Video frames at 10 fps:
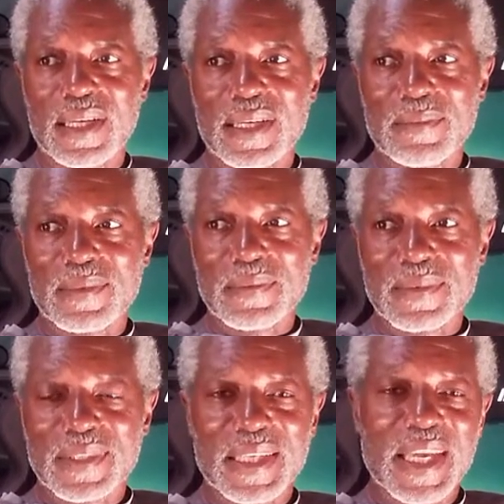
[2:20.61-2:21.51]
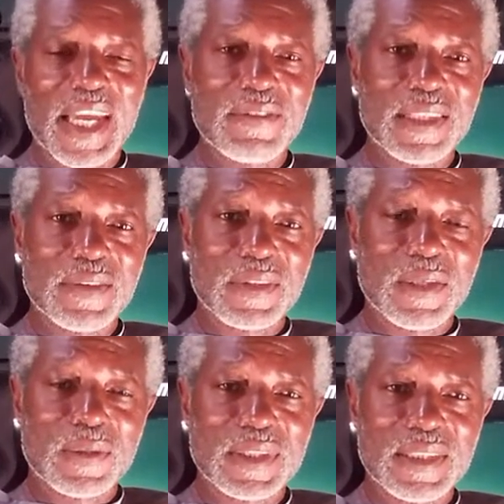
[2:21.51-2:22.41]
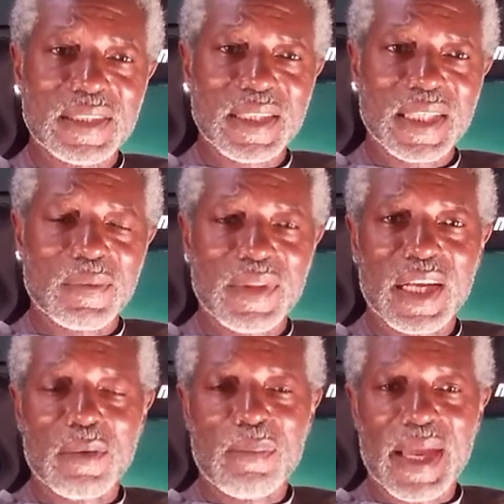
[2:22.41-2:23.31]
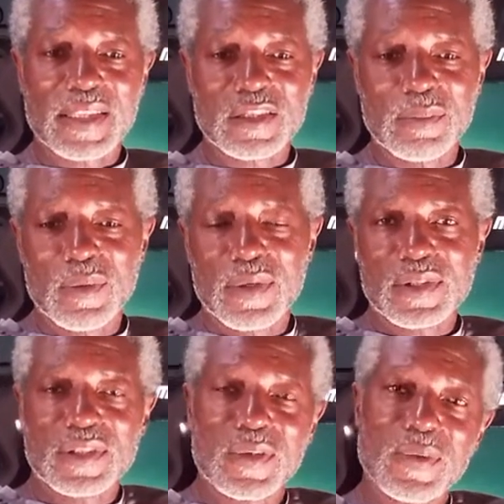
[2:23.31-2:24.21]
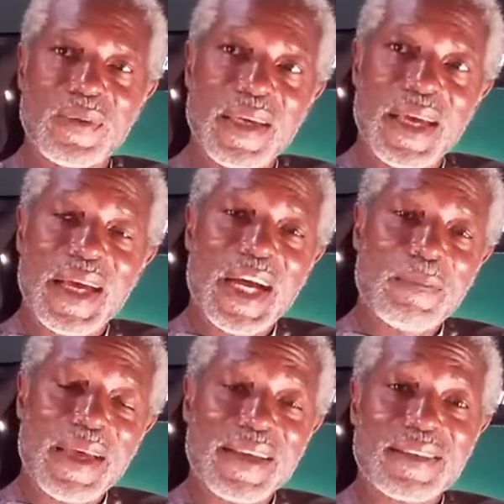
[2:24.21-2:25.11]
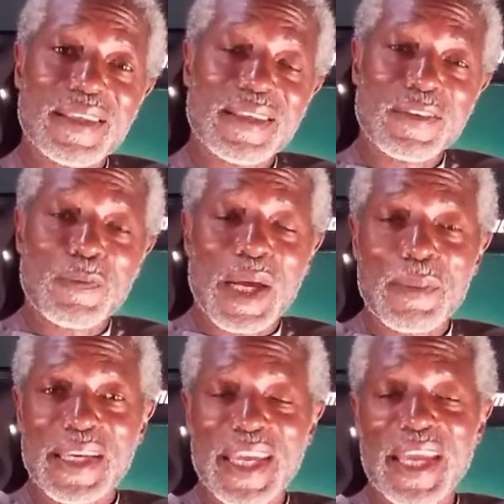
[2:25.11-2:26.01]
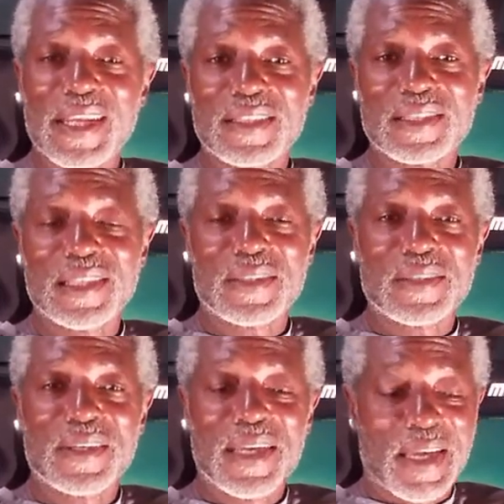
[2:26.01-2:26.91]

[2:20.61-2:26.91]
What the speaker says: I'm having difficulty sitting without back support, so I'm not sitting on my mechanic's chair.